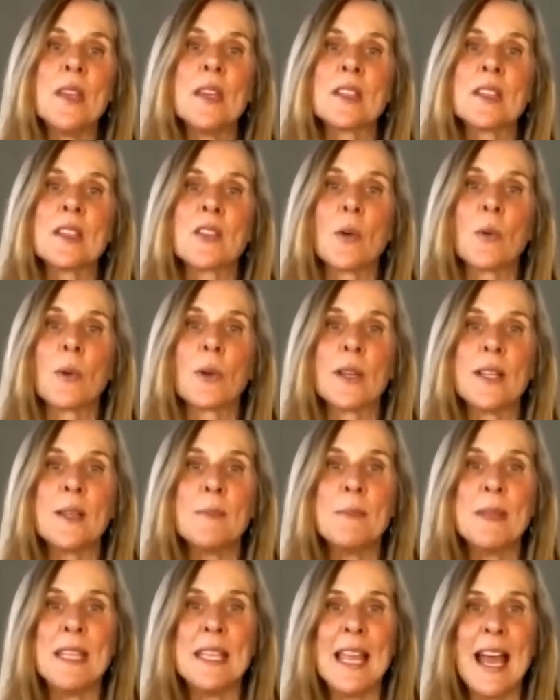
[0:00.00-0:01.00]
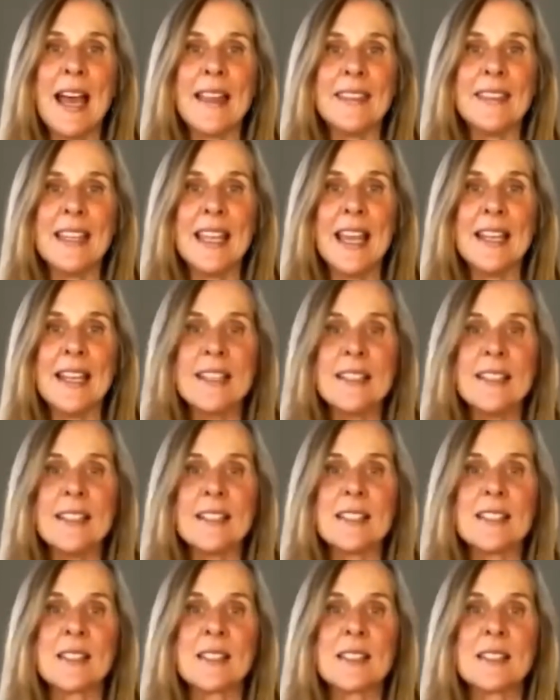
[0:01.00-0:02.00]
So we're going to be at the end of
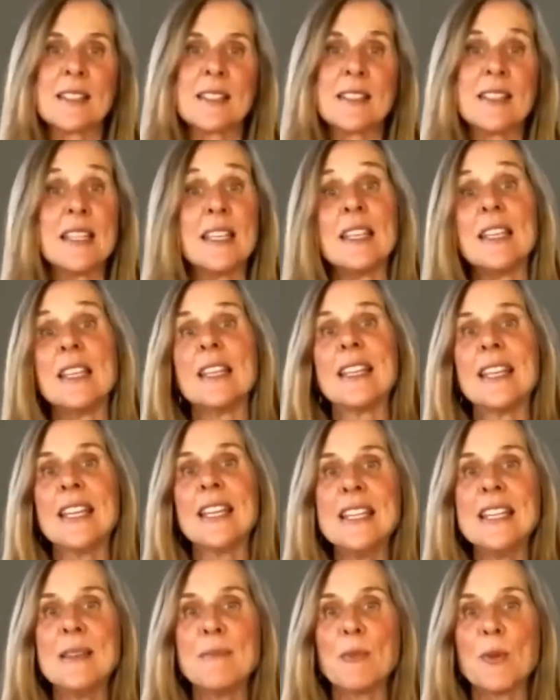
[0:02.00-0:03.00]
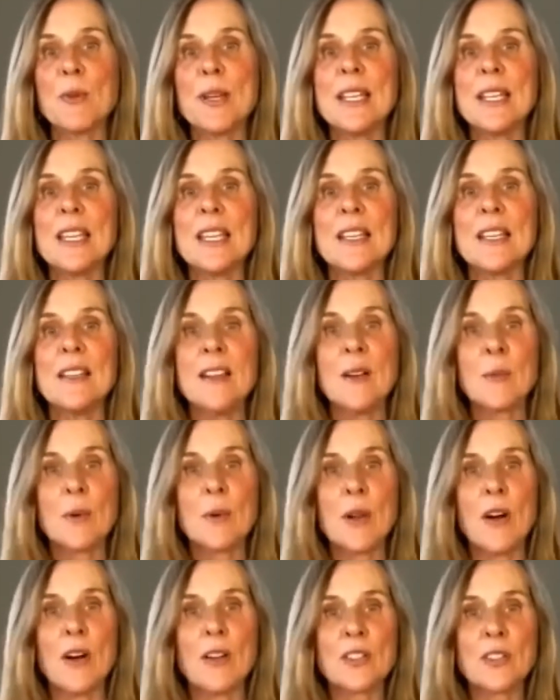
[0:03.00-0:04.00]
the kidney meridian.
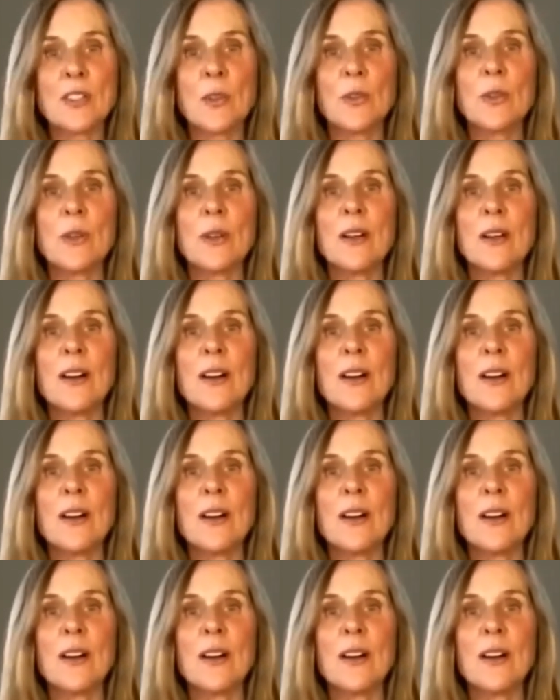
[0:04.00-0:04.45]
We're also